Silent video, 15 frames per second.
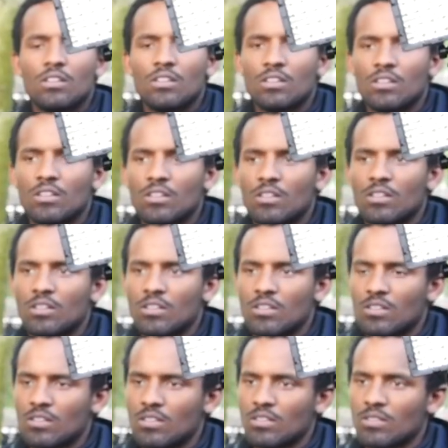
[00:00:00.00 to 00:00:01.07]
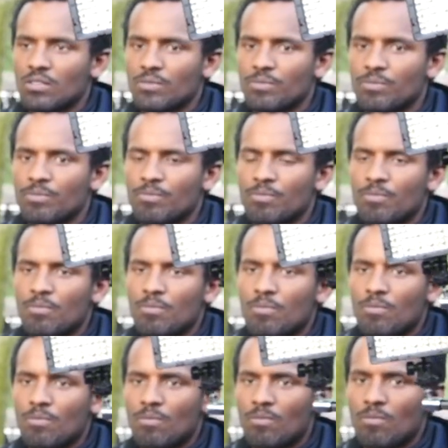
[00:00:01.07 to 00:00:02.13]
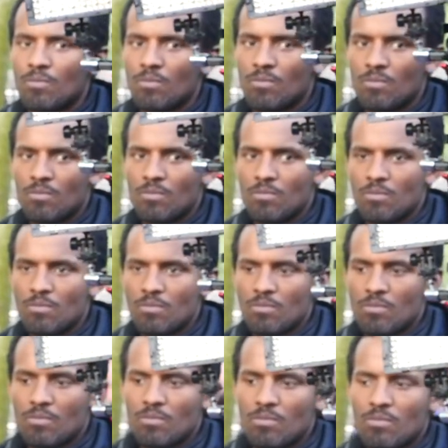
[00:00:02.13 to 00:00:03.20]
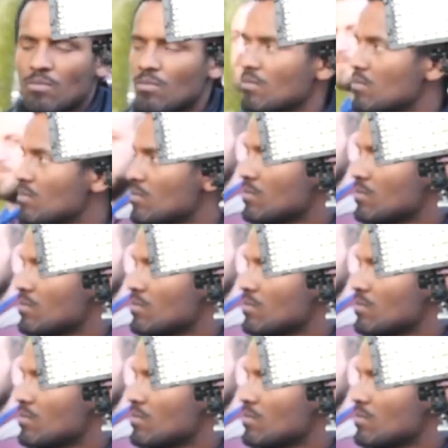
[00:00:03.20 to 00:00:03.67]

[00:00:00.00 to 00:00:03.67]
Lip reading: No words are spoken by the person on screen.